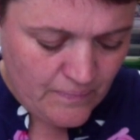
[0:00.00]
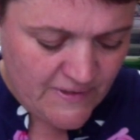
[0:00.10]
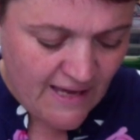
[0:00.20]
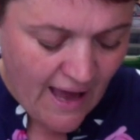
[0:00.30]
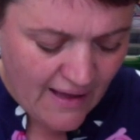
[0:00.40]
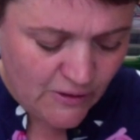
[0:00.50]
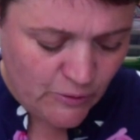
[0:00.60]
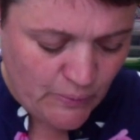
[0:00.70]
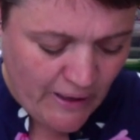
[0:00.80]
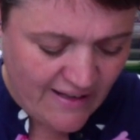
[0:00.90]
to
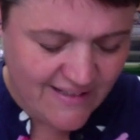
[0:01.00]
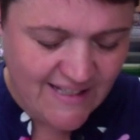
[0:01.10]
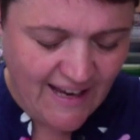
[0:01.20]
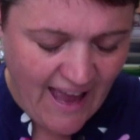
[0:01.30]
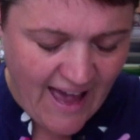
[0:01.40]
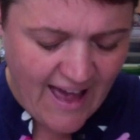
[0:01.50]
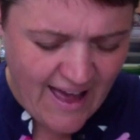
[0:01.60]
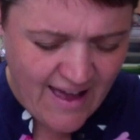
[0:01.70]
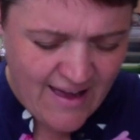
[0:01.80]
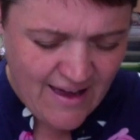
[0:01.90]
help and to
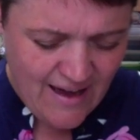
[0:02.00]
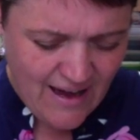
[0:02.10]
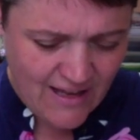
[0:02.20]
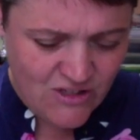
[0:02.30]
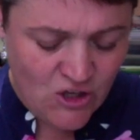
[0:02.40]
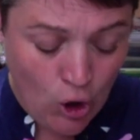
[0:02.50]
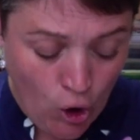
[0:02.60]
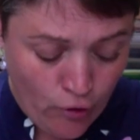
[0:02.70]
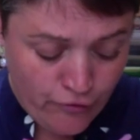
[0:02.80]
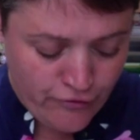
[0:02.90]
care and to
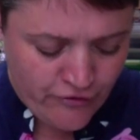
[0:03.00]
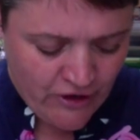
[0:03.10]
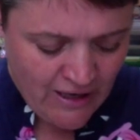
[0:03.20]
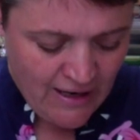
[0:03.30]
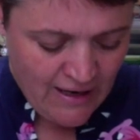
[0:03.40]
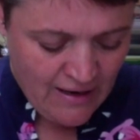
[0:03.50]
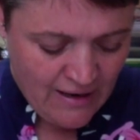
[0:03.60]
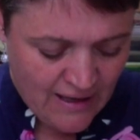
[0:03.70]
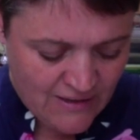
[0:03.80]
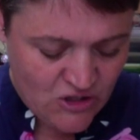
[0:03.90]
love
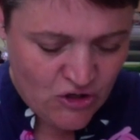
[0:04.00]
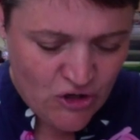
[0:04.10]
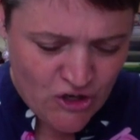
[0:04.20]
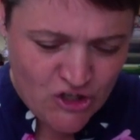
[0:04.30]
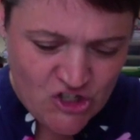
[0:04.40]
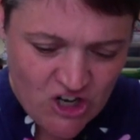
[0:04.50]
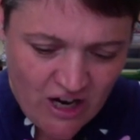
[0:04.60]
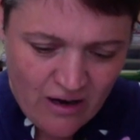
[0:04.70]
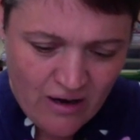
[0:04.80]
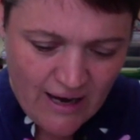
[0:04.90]
and to
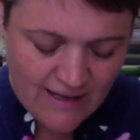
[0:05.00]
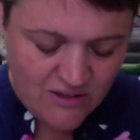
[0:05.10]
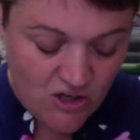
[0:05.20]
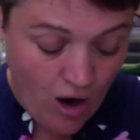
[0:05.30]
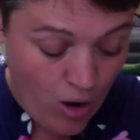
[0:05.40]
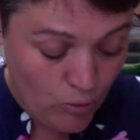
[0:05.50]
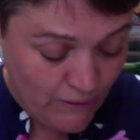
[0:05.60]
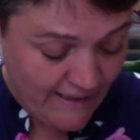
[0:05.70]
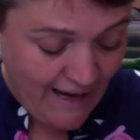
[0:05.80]
nurture and to hold in